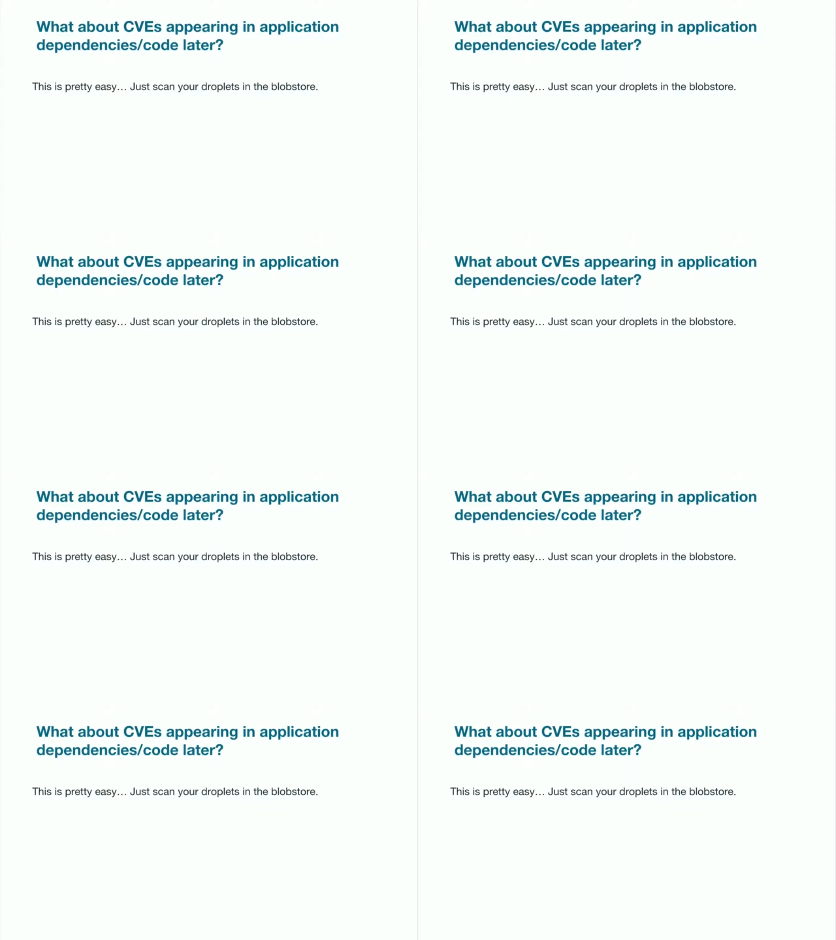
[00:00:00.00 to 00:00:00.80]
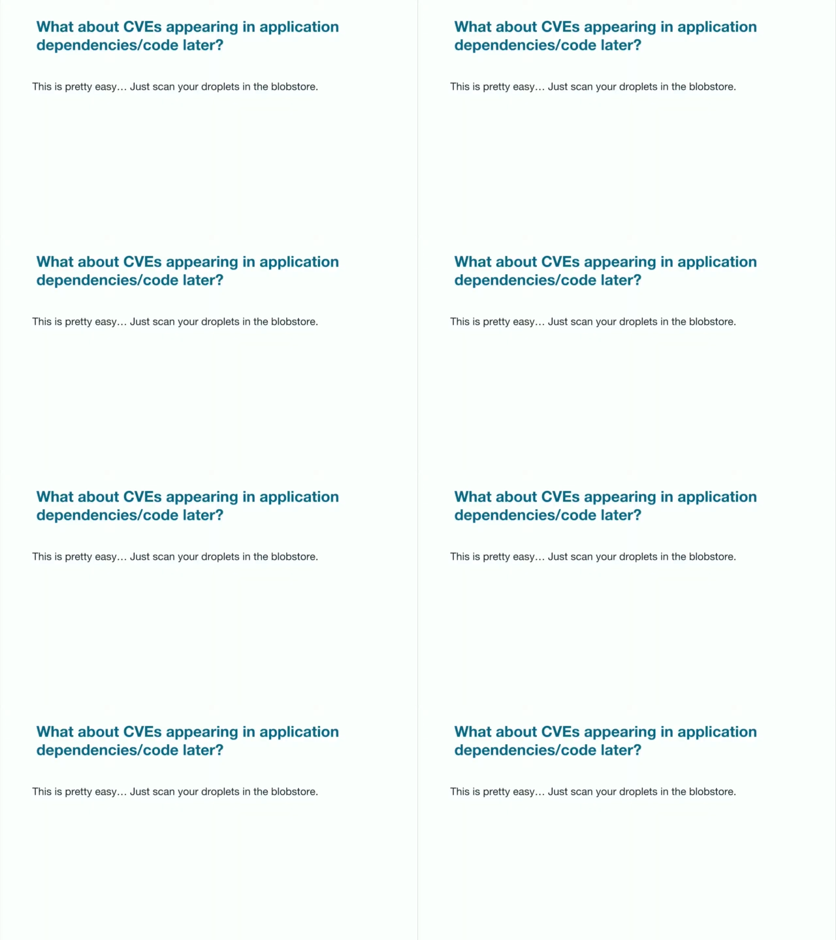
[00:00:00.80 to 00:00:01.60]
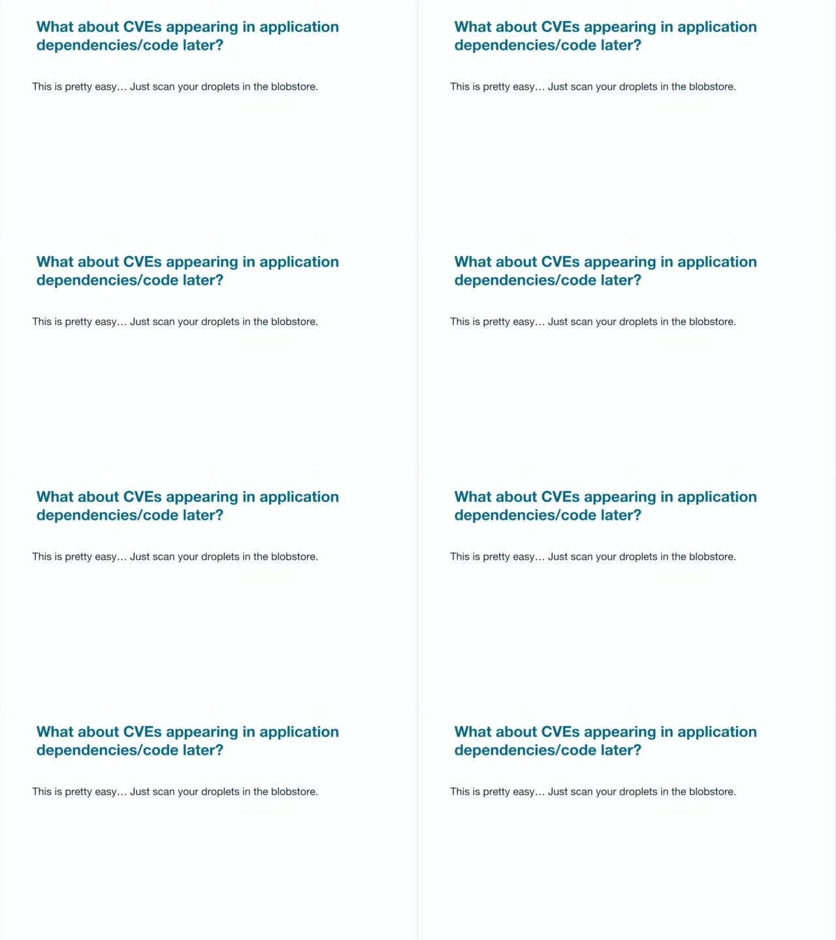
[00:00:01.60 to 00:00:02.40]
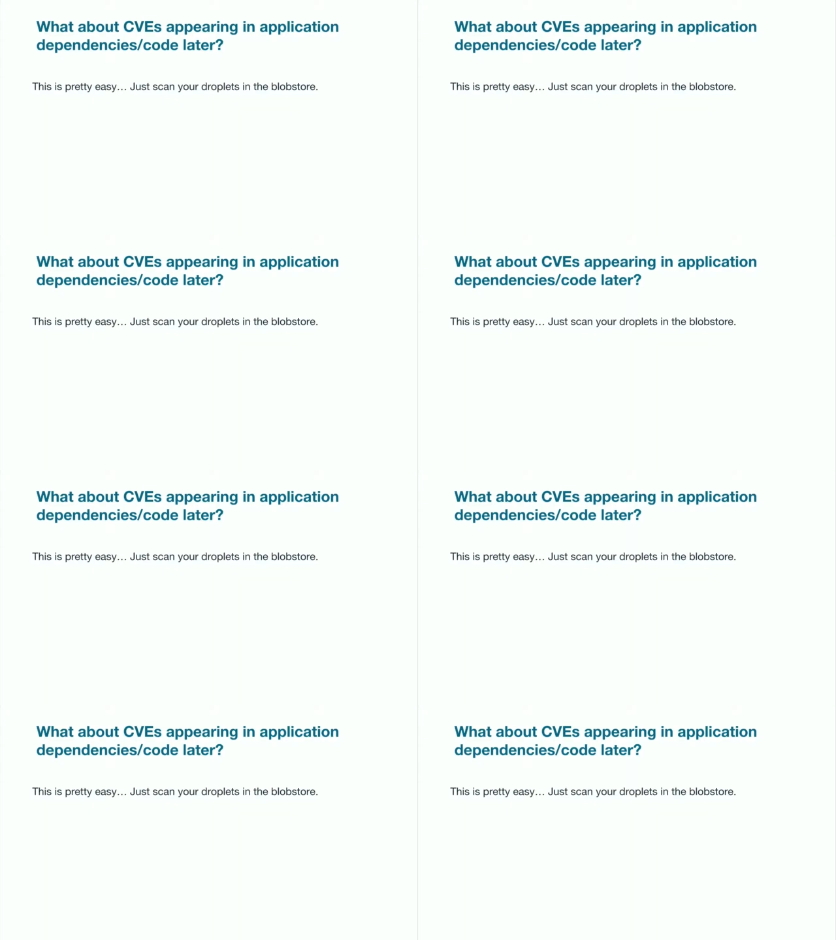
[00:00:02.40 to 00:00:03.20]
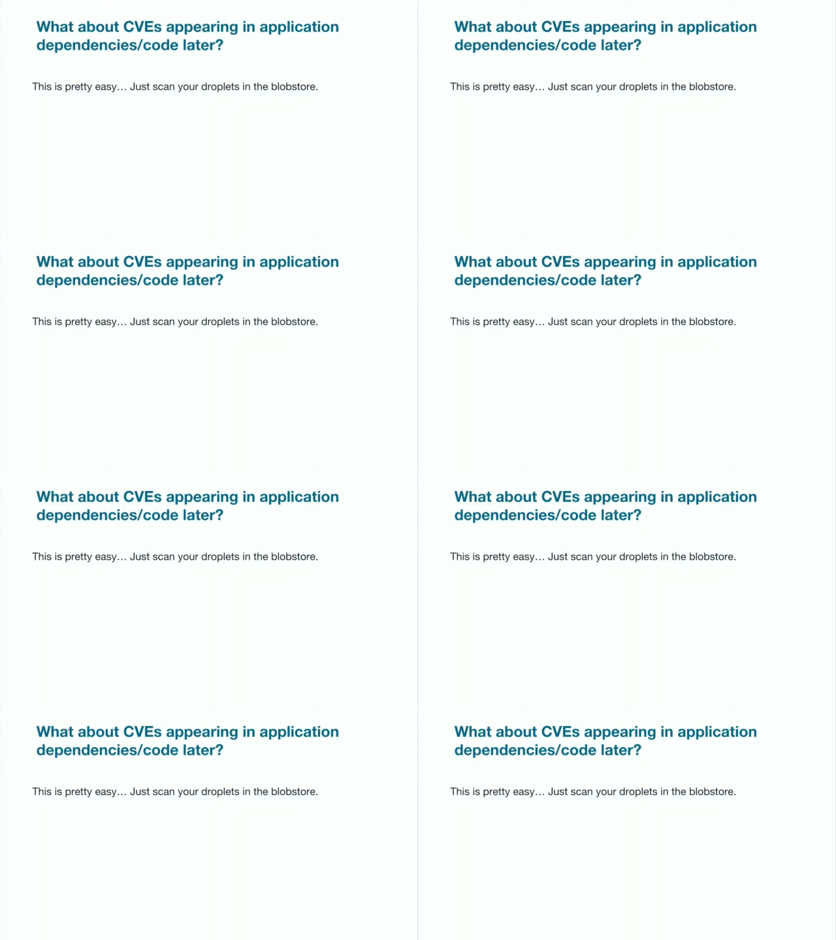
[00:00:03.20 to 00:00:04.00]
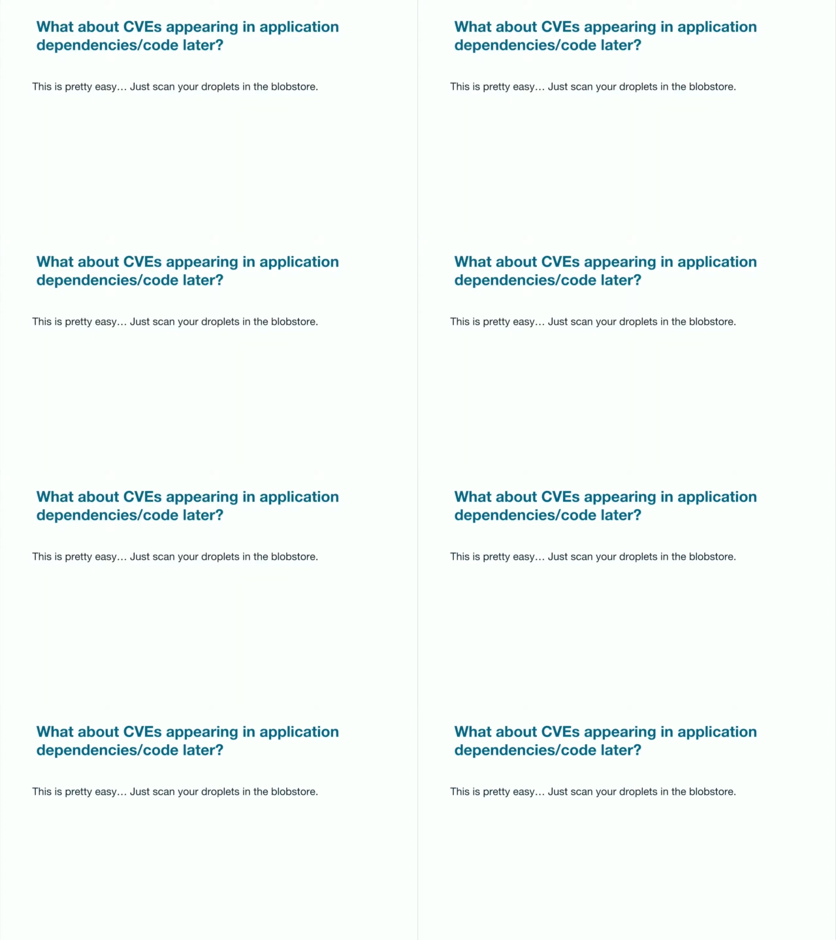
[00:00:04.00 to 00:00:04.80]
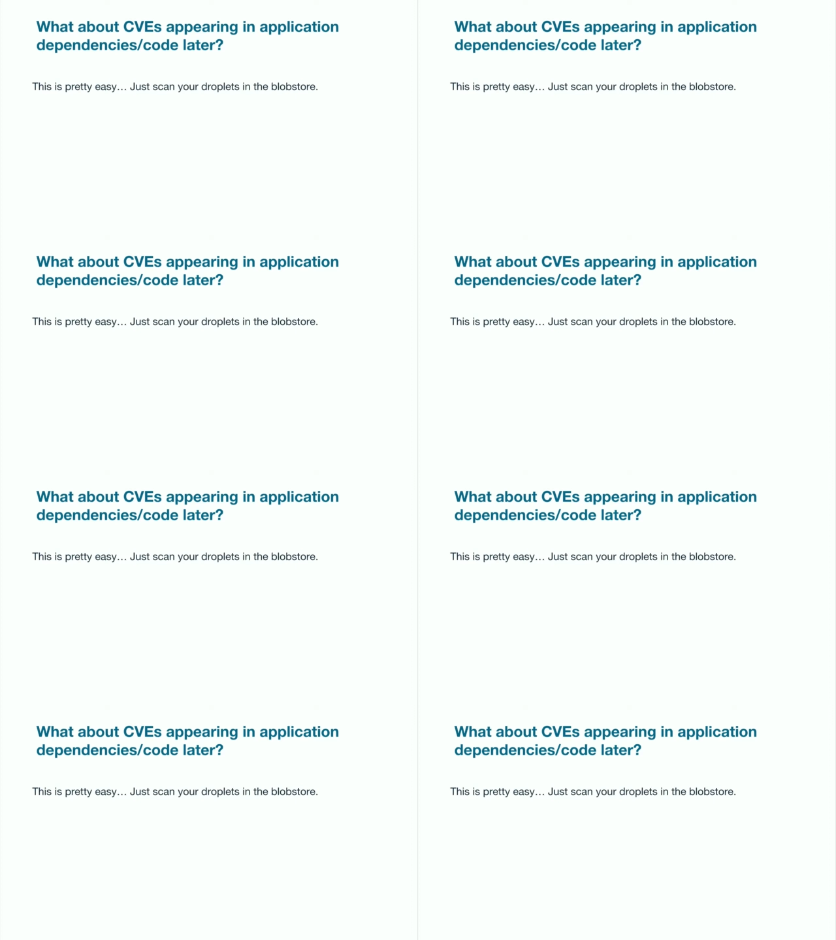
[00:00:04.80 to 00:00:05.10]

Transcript: Nobody's mouth can be seen.